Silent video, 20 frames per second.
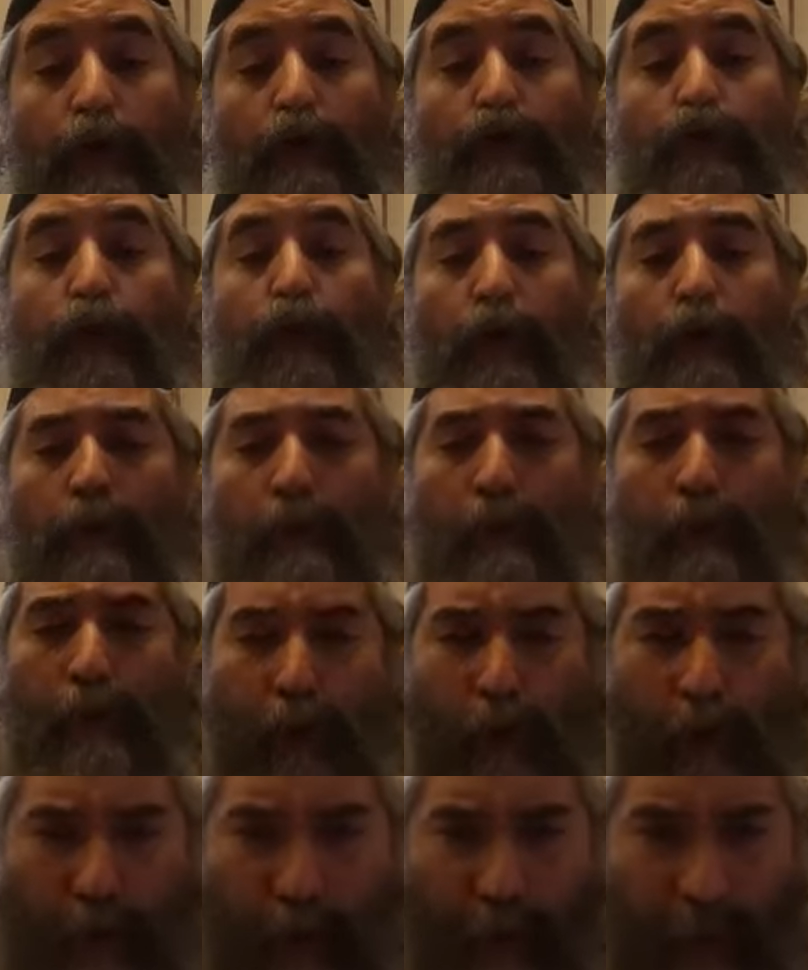the
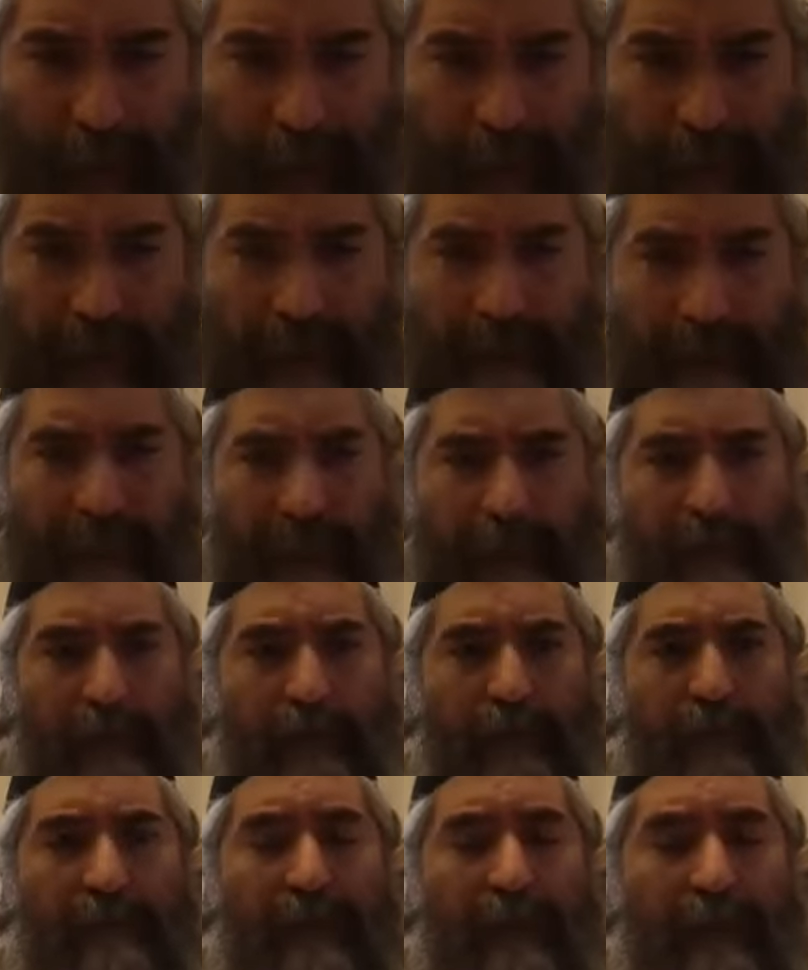more you elevate
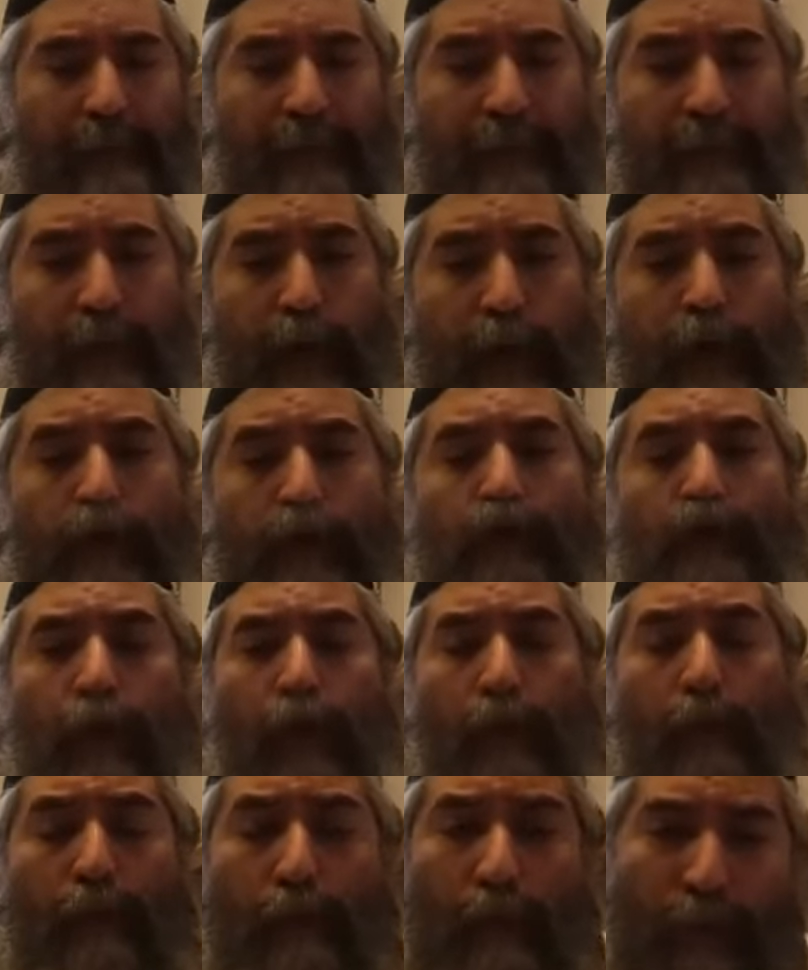yourself,
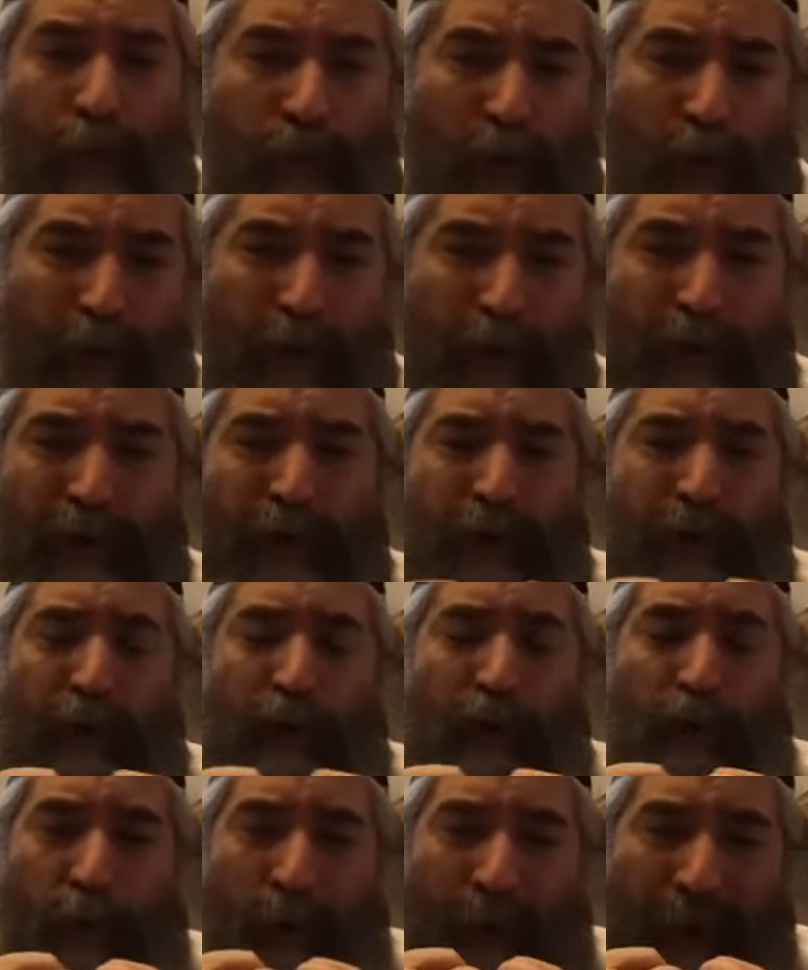the more the
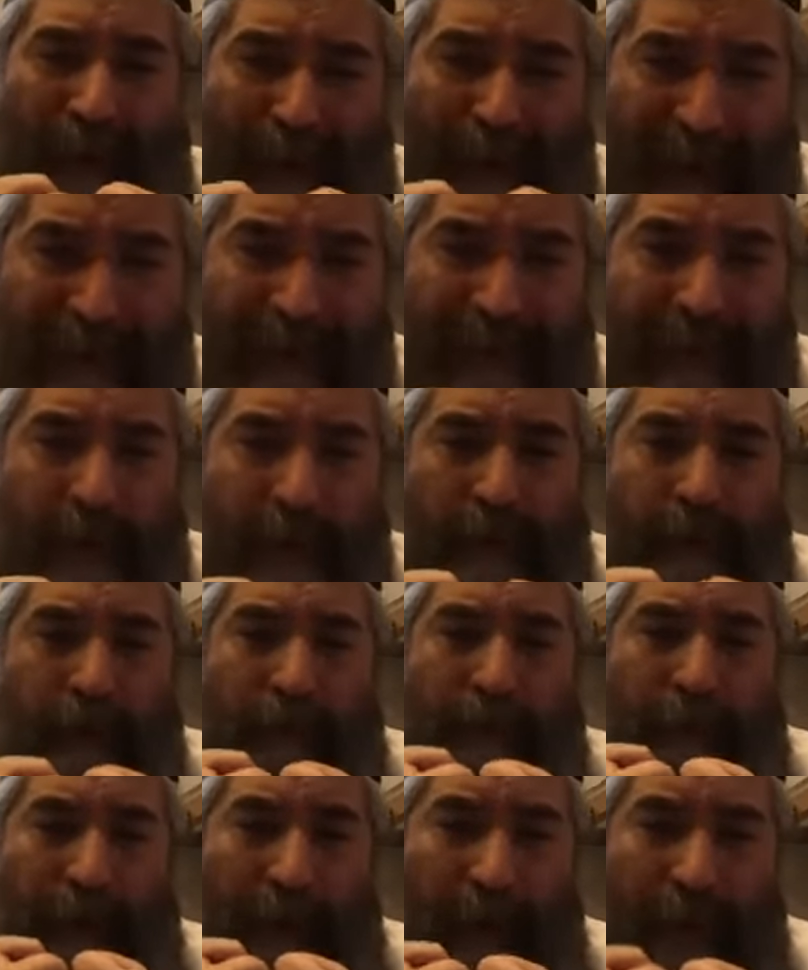quality of the
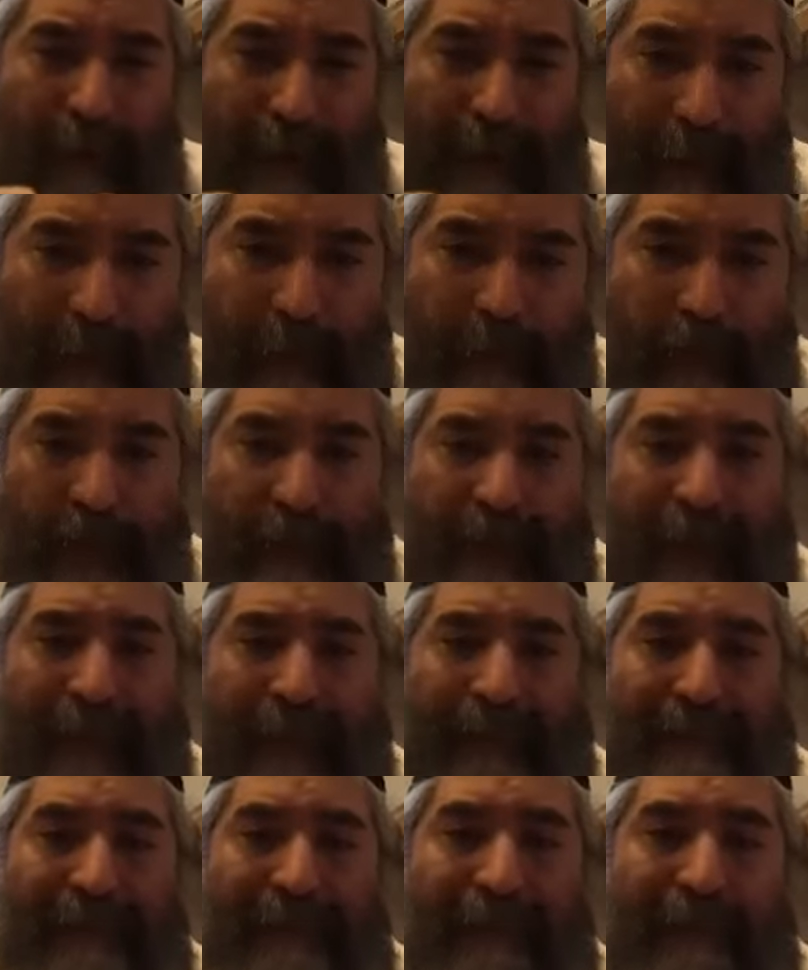beracha you
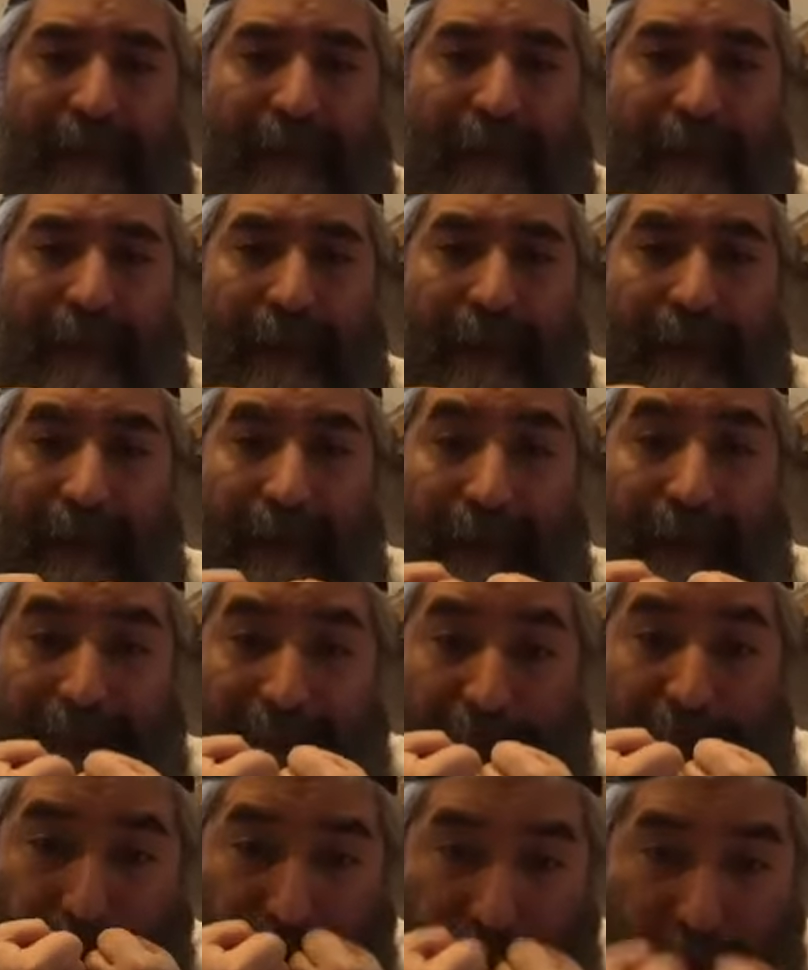get
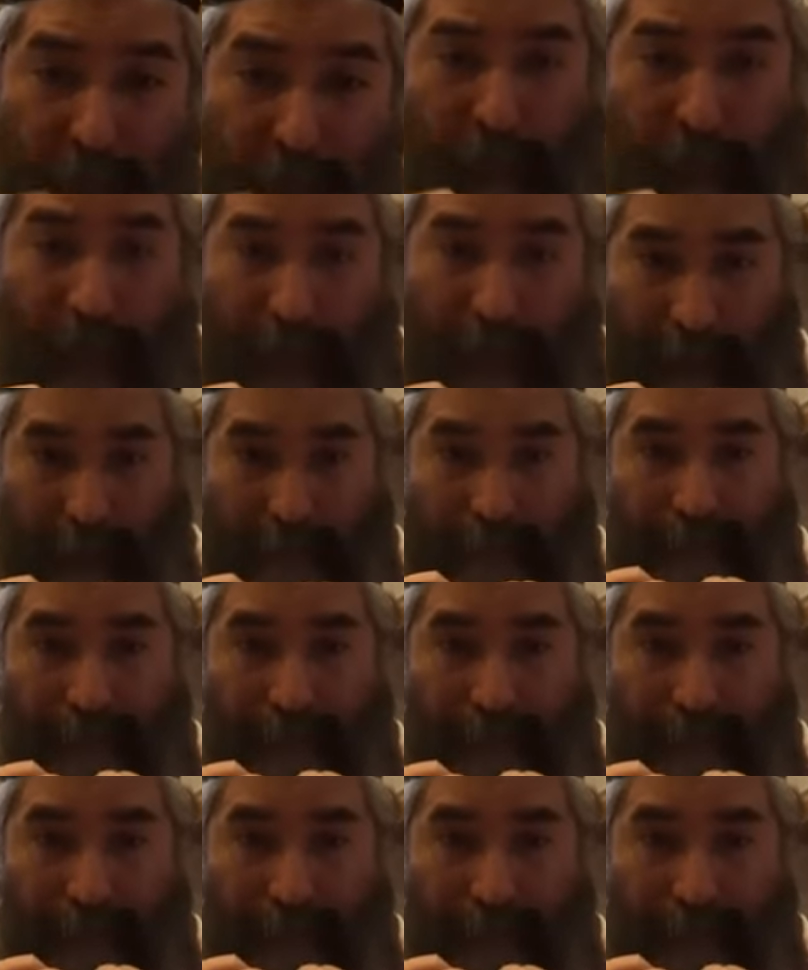is pure,